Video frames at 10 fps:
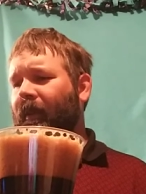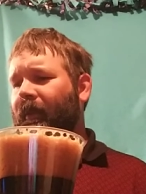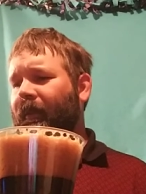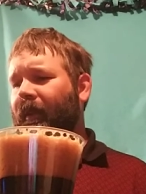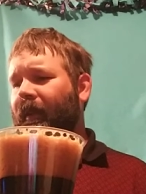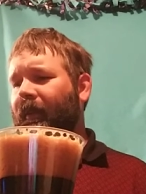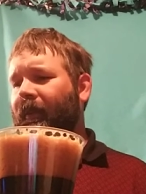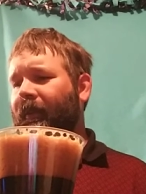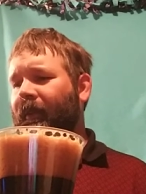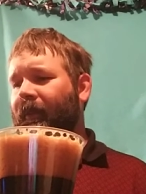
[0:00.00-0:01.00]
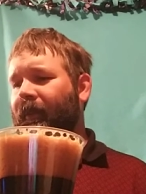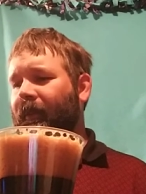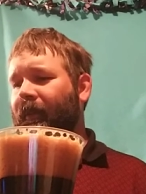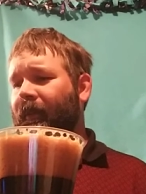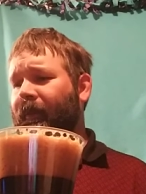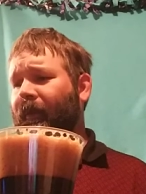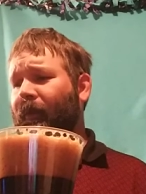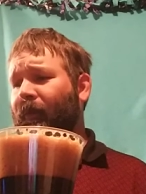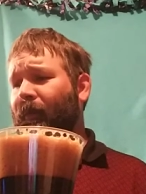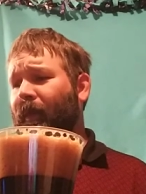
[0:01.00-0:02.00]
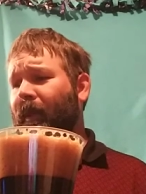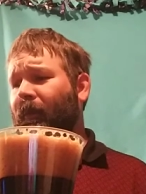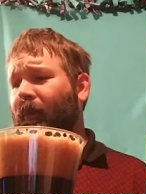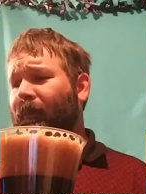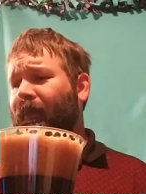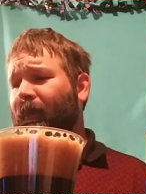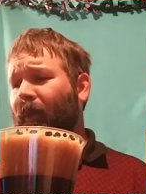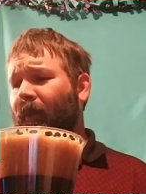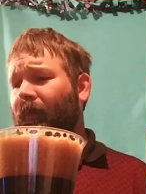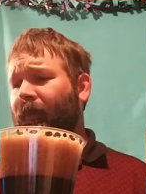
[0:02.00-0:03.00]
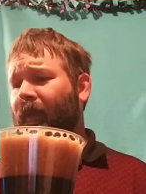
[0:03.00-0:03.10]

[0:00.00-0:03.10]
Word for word: onslaught of the senses. It starts with big roasty malt